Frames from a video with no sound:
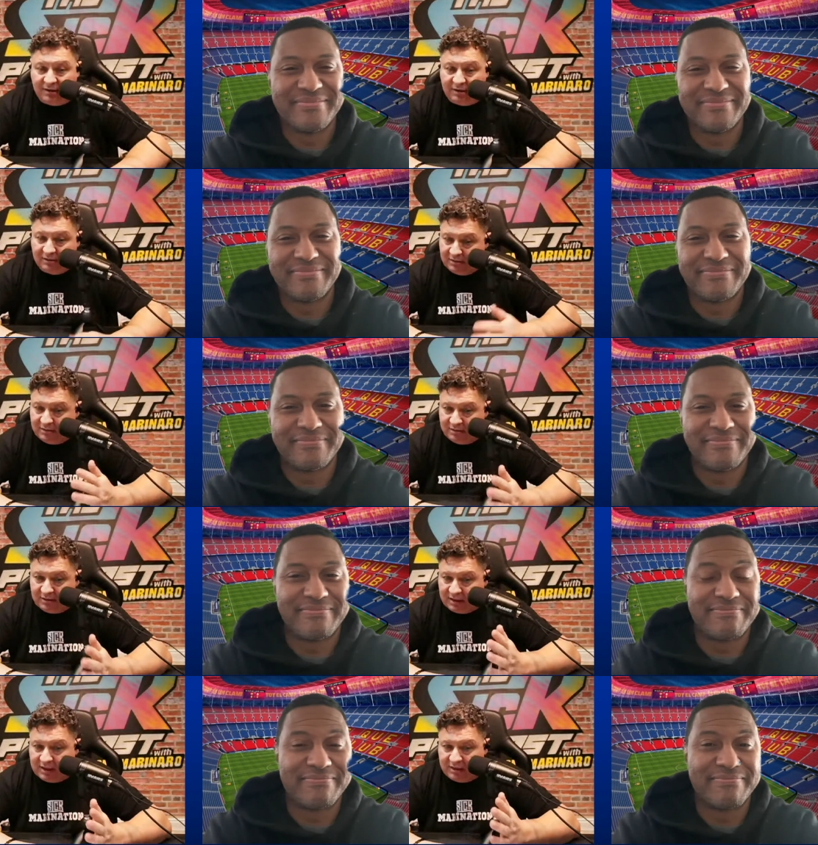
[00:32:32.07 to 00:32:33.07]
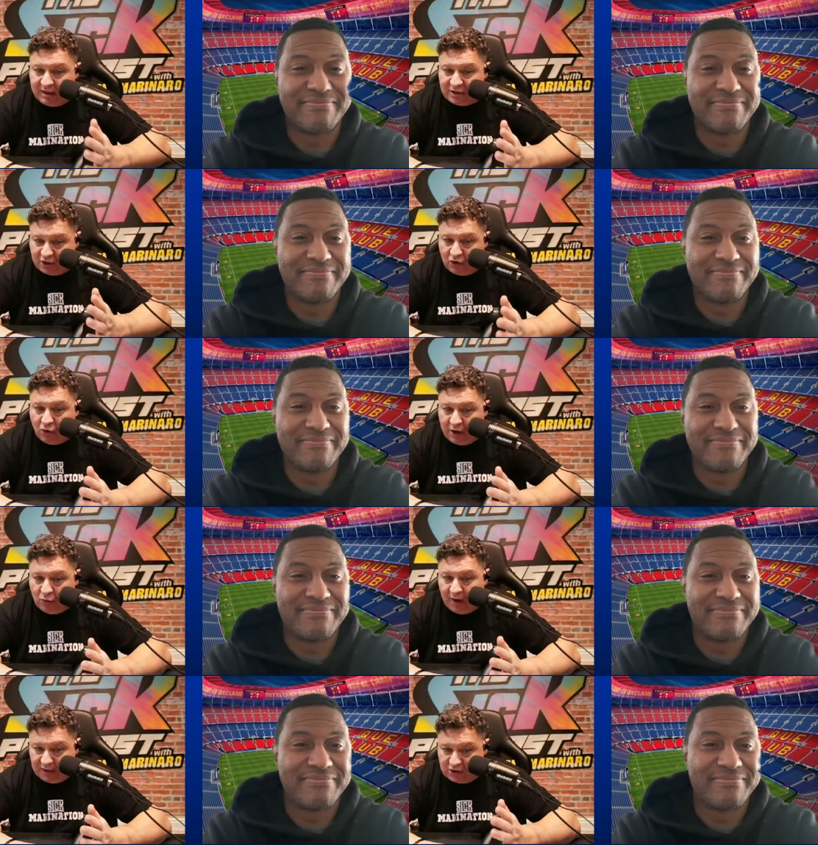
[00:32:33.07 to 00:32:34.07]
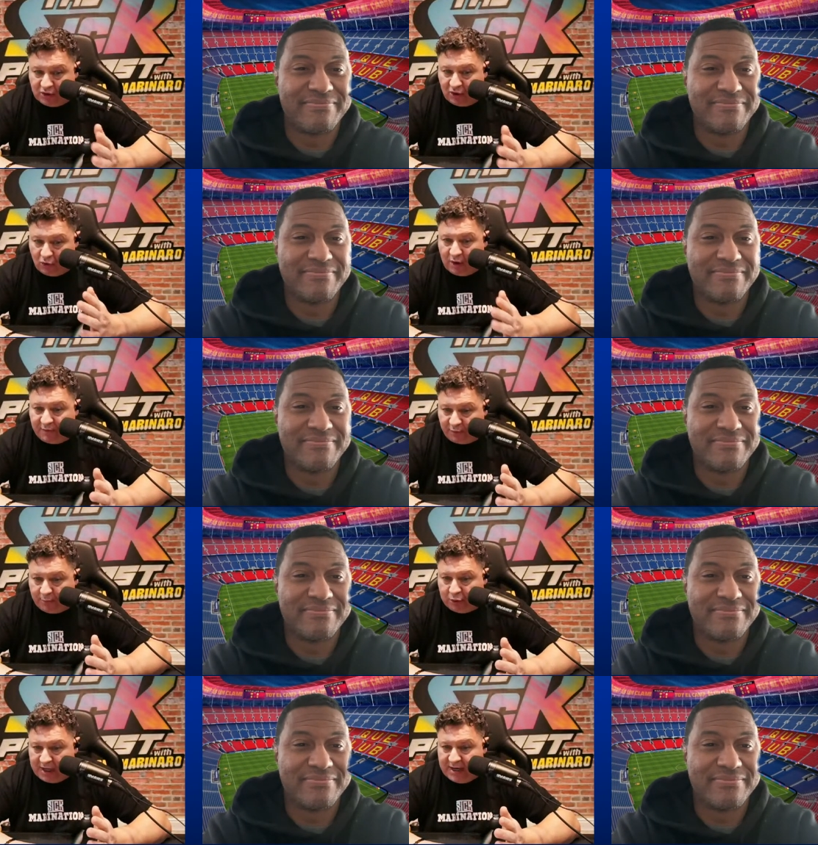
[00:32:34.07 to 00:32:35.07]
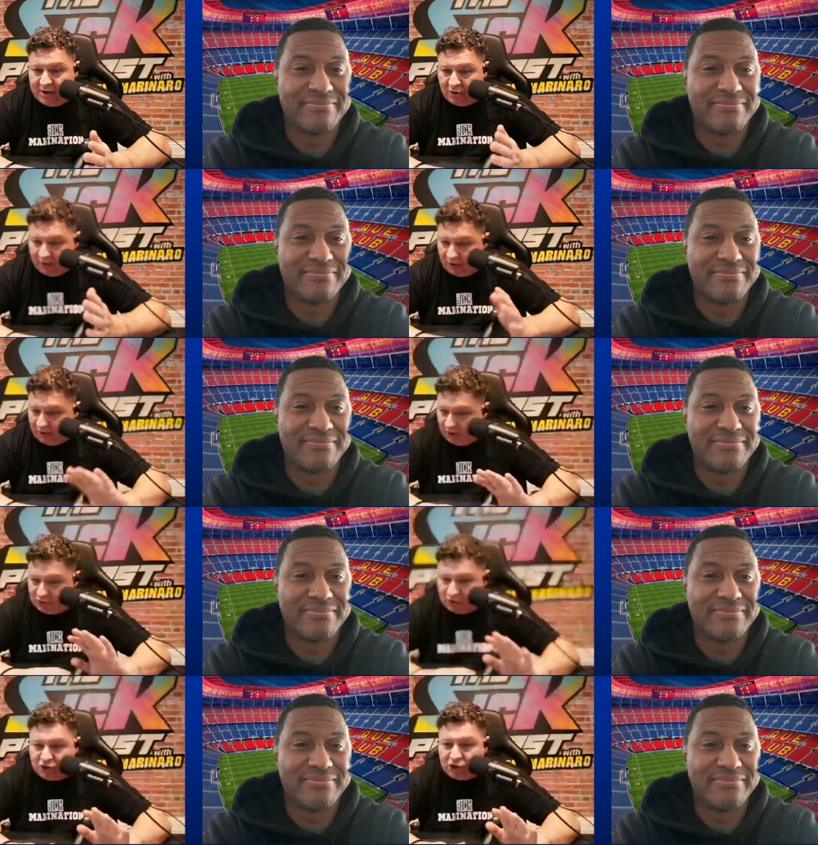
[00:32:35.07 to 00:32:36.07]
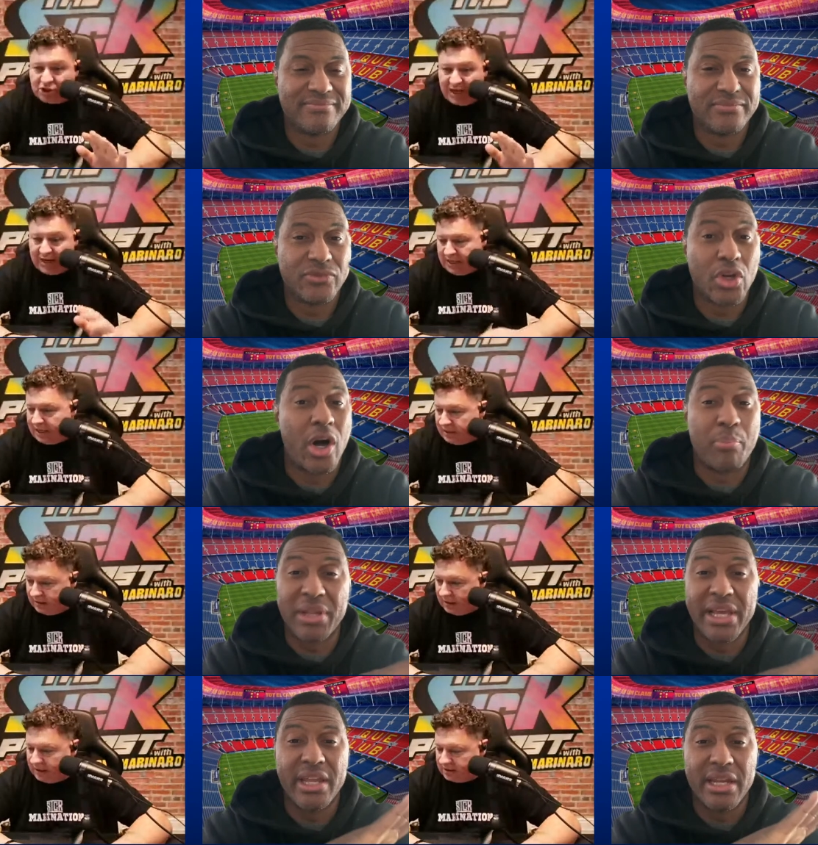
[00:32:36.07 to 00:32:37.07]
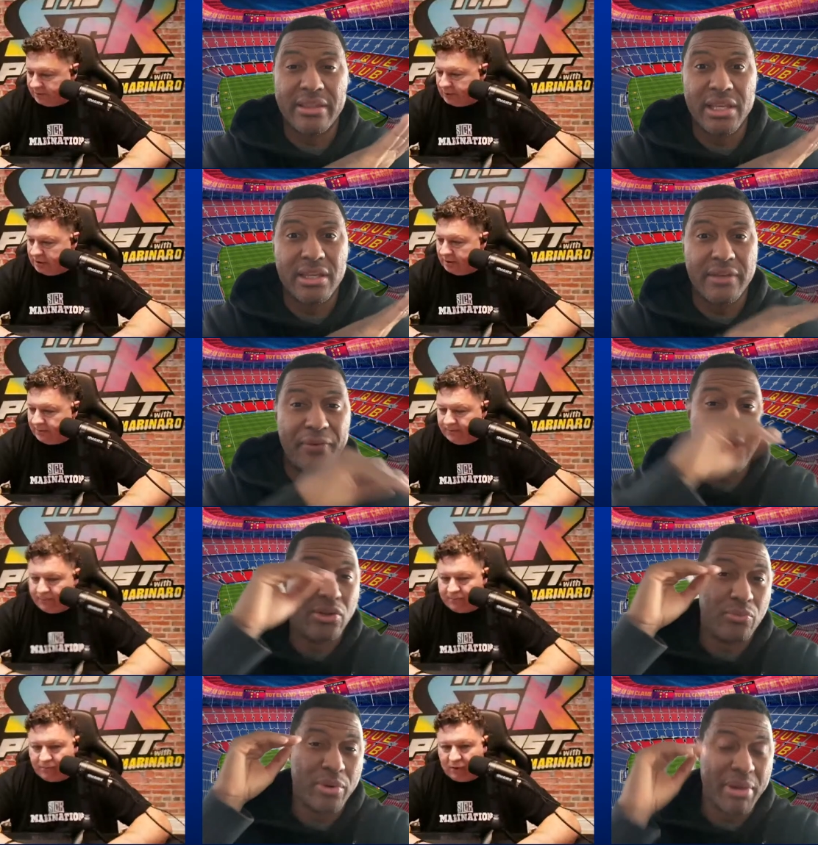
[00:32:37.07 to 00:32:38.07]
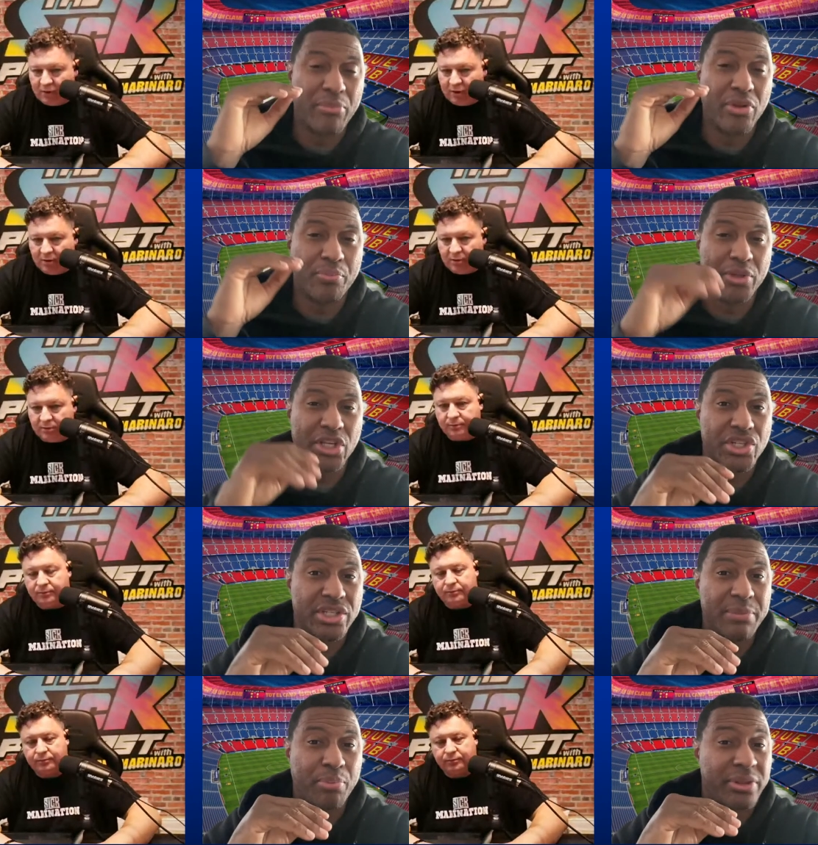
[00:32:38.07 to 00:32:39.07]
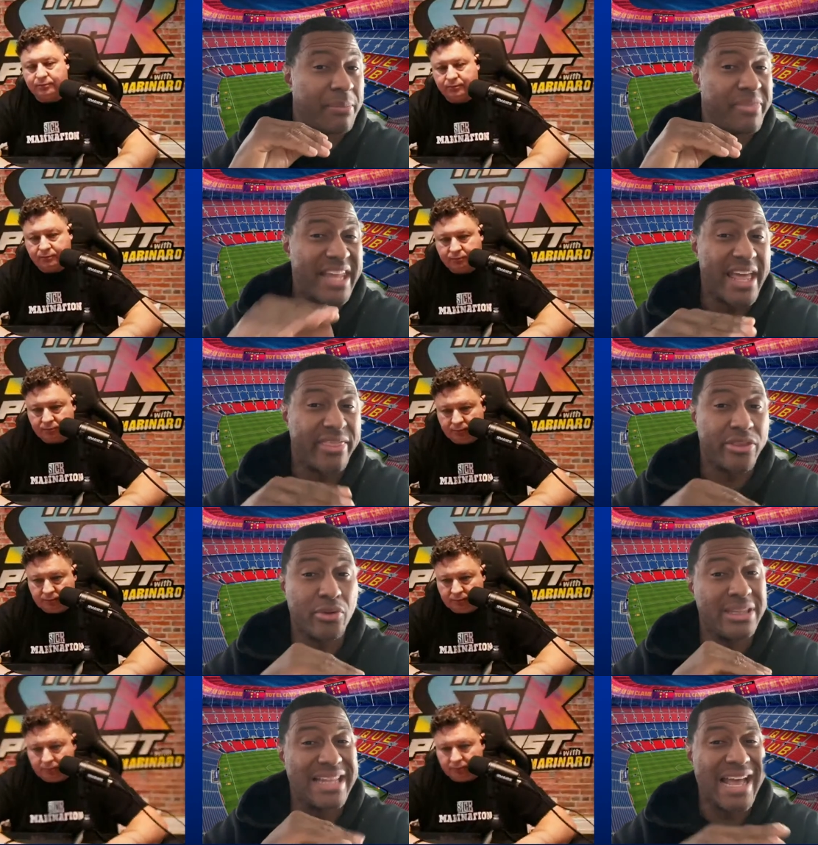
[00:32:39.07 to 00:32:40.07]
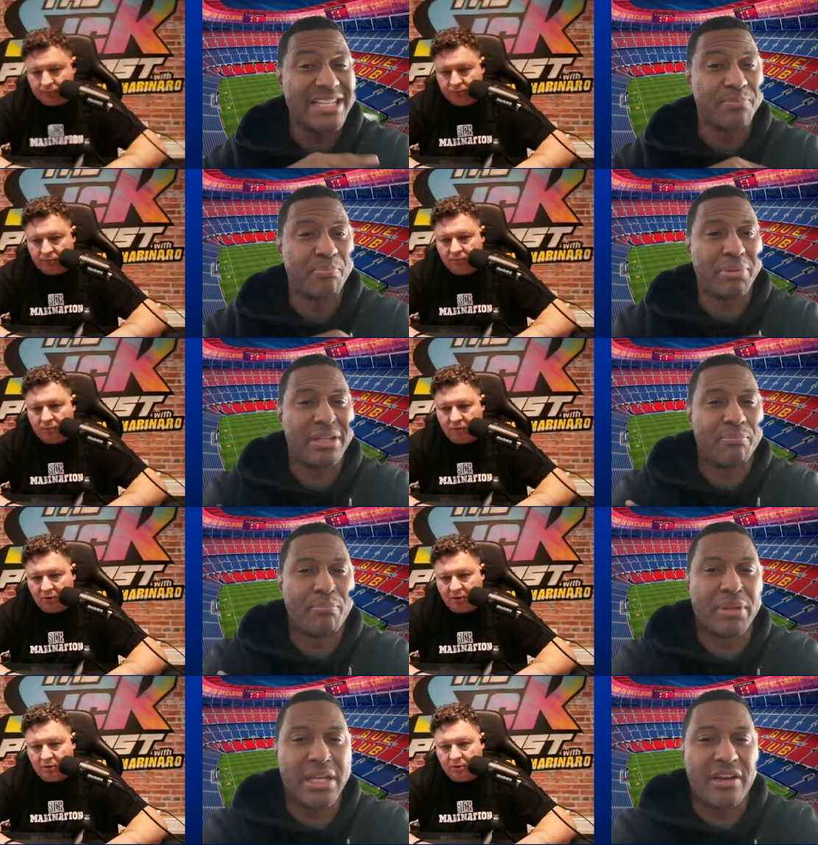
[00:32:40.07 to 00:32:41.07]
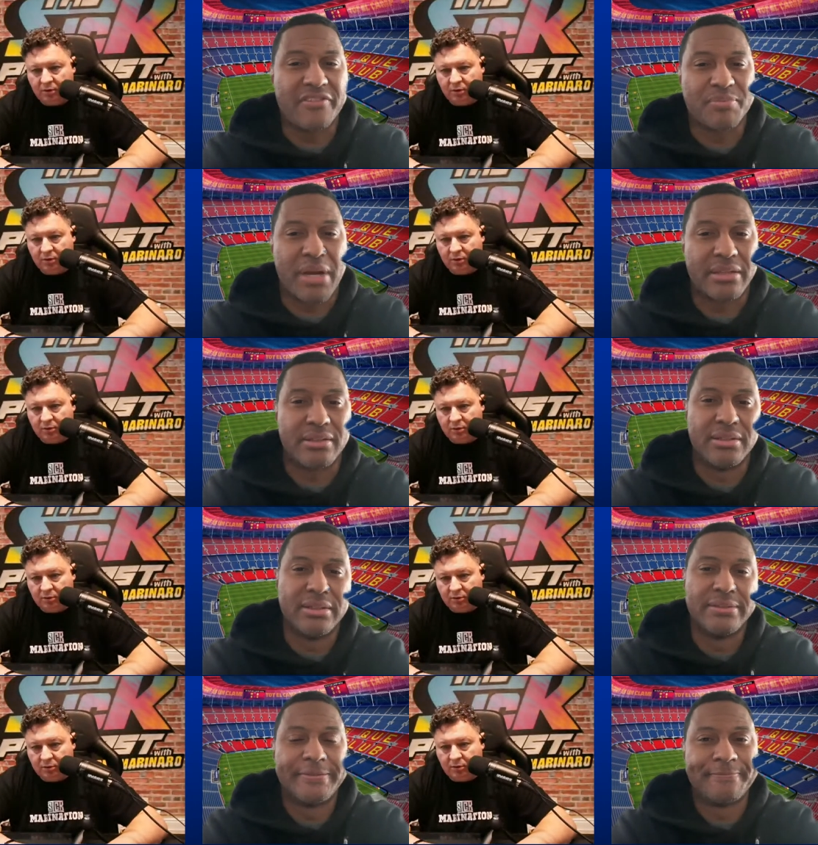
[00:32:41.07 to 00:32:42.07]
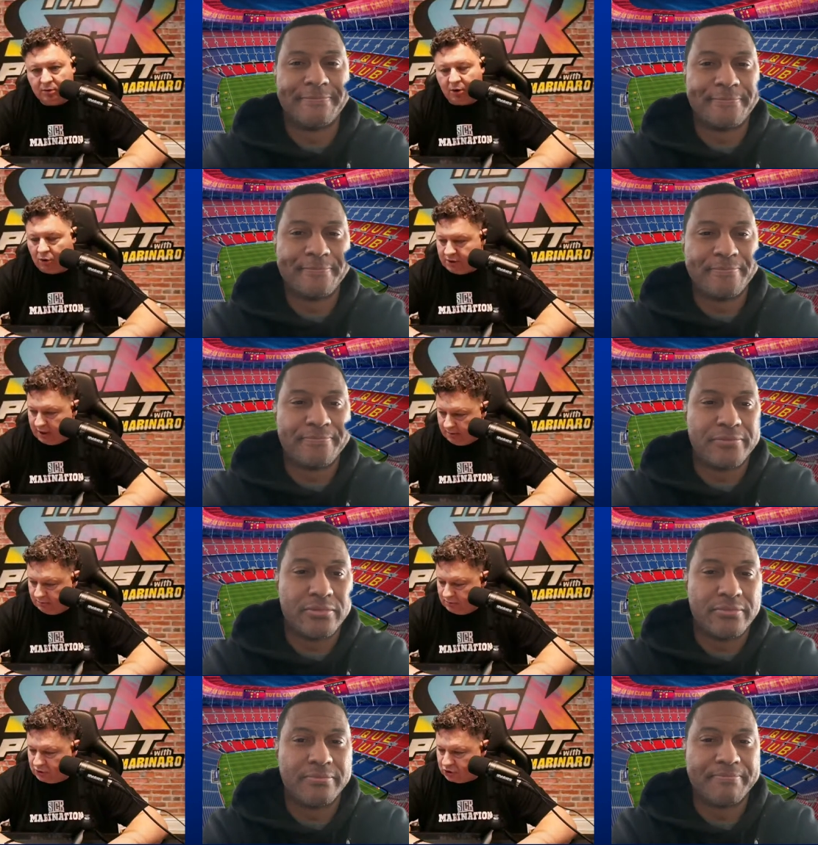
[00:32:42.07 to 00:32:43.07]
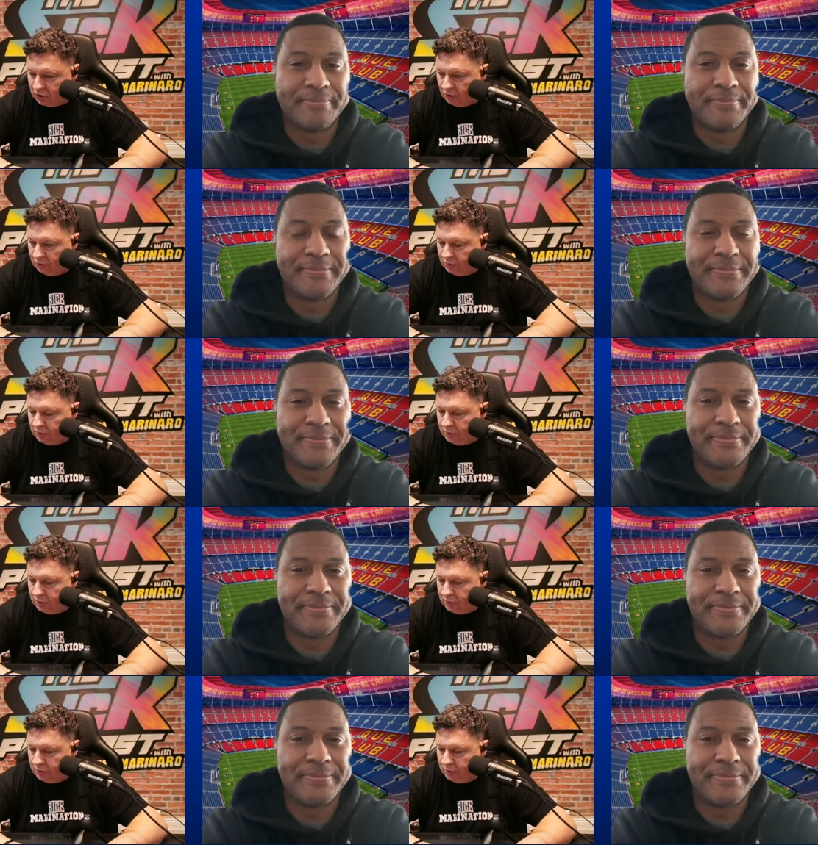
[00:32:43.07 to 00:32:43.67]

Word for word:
Speaker 1: uh, he thinks they're going what he's they're going for a play in or they're they're, they're just getting oh, in. Play in. I think if I
Speaker 2: remember the predictions, he put them ninth, so last pl- playoff spot.
Speaker 1: Okay, so